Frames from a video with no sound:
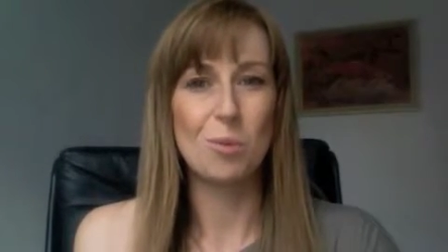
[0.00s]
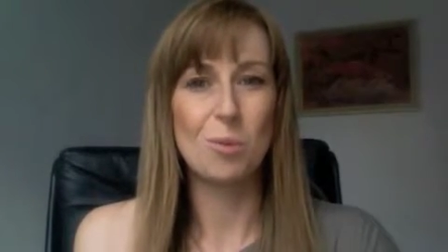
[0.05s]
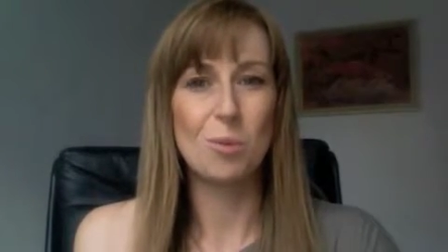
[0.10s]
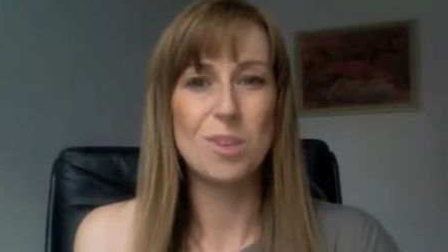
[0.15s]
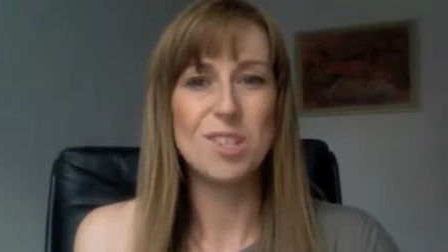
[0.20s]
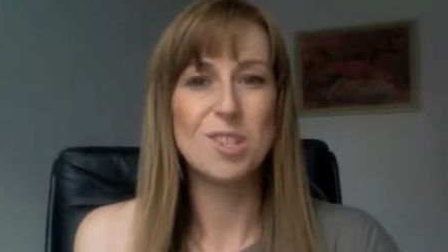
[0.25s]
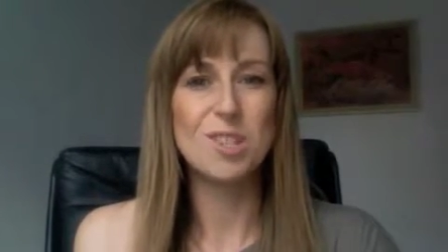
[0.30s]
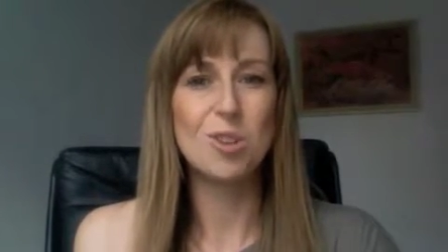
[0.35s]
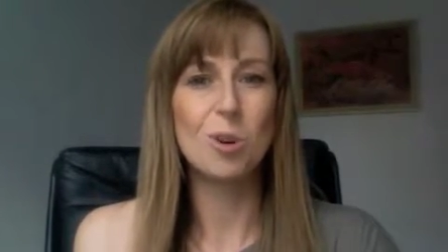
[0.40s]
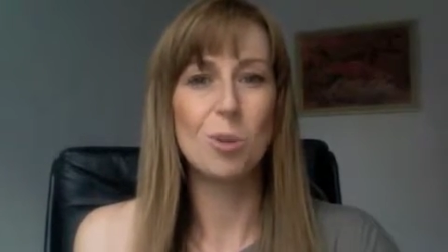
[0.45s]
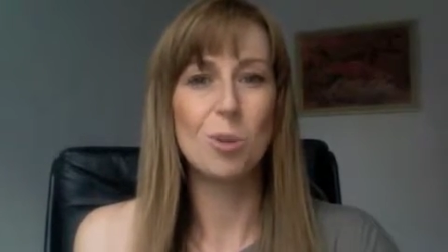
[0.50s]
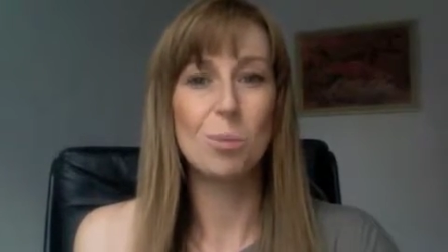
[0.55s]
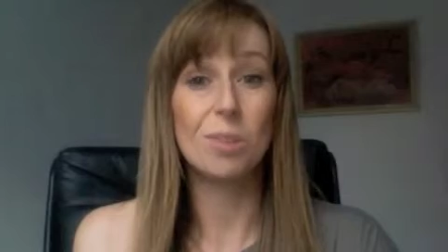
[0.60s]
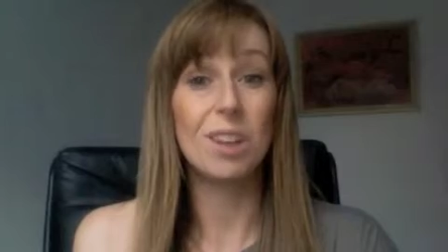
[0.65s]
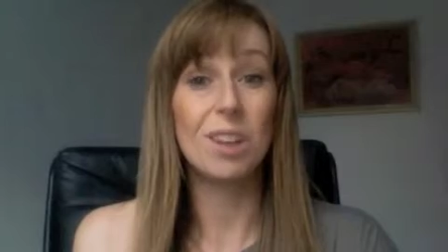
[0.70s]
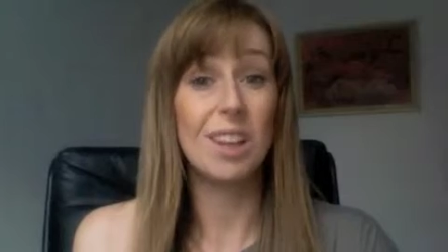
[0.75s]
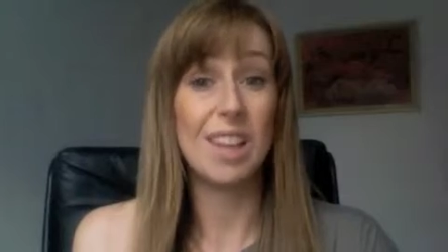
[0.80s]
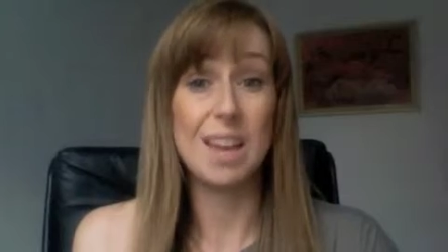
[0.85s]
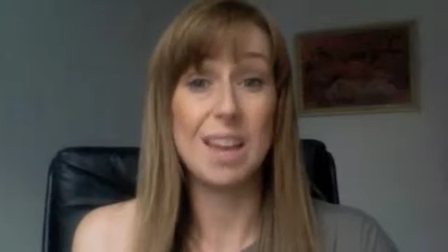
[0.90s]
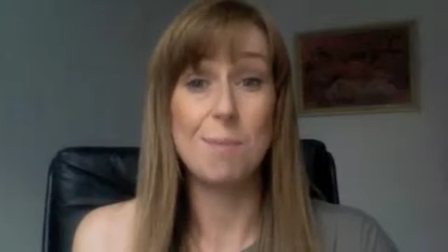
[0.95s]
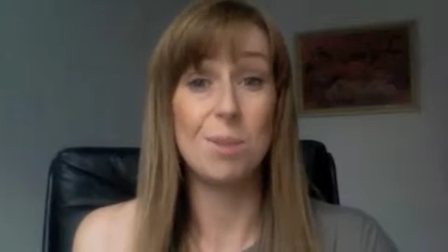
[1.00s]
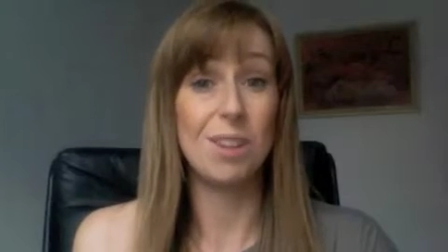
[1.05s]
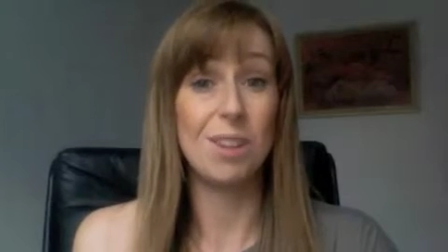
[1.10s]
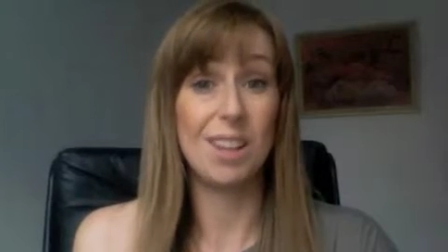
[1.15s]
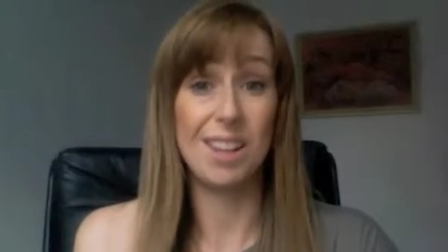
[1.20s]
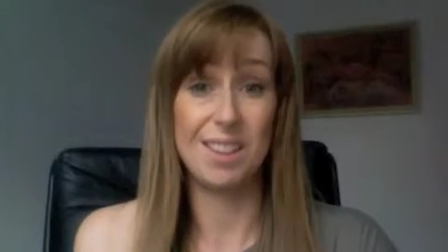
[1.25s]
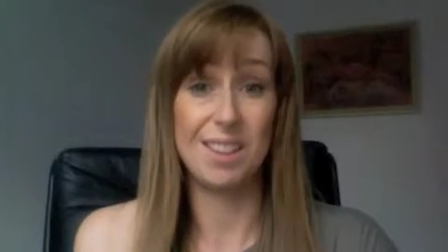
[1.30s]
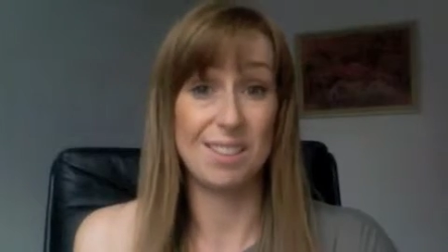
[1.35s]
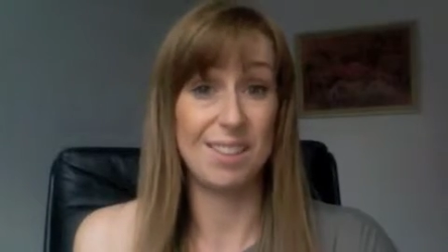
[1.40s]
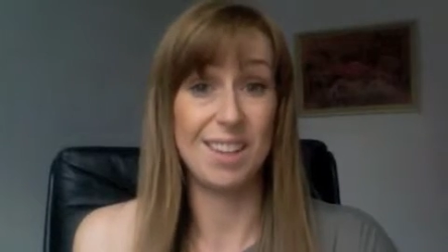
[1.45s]
we stopped
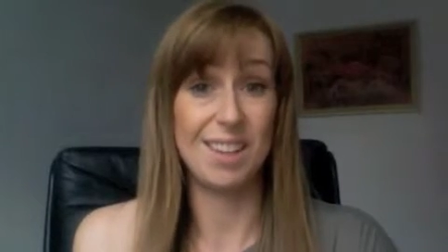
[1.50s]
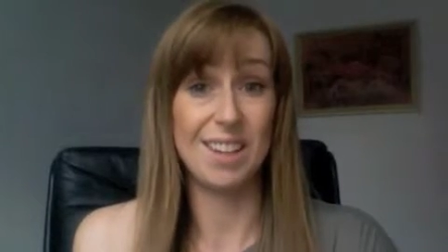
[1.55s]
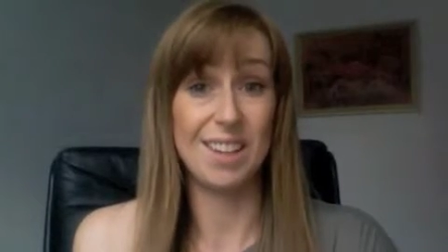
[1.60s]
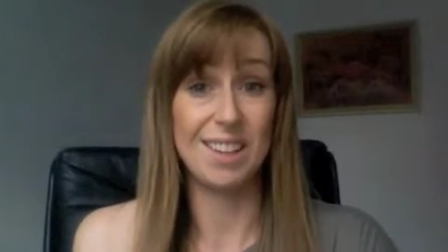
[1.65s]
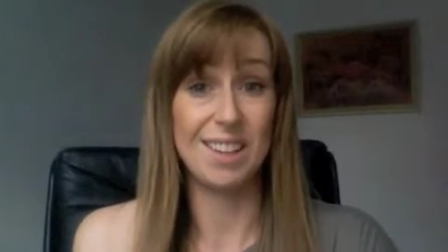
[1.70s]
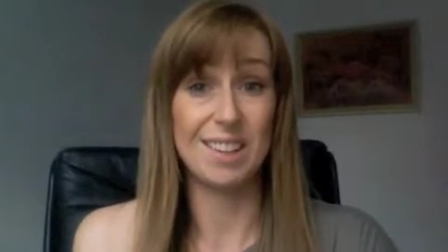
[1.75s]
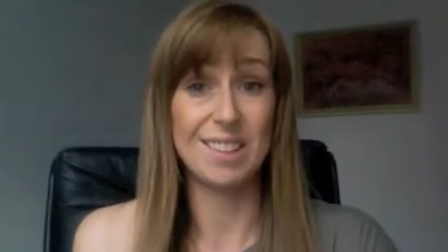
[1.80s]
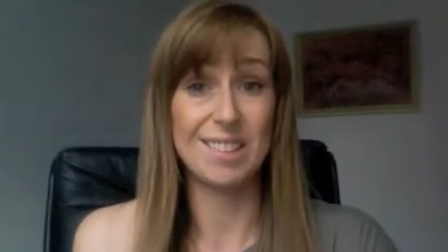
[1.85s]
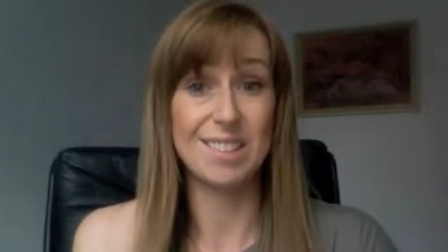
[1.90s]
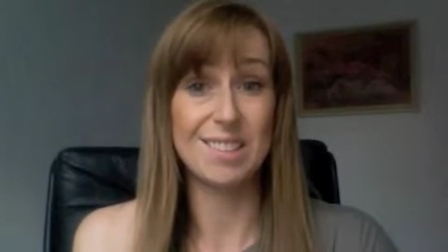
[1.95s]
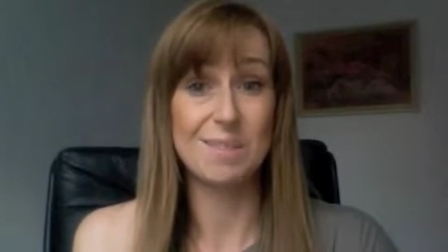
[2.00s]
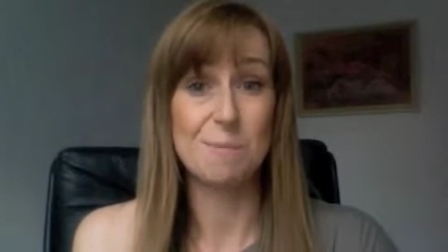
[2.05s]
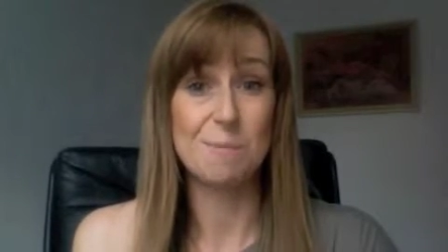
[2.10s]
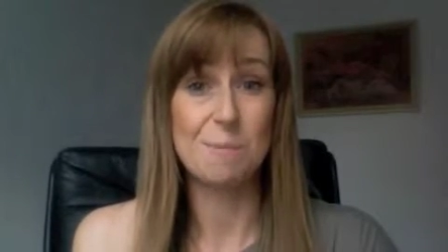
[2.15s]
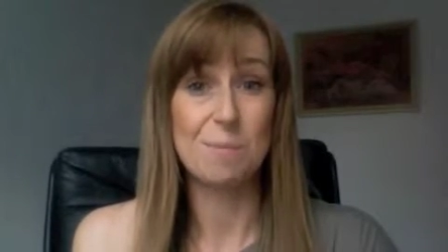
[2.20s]
labeling things?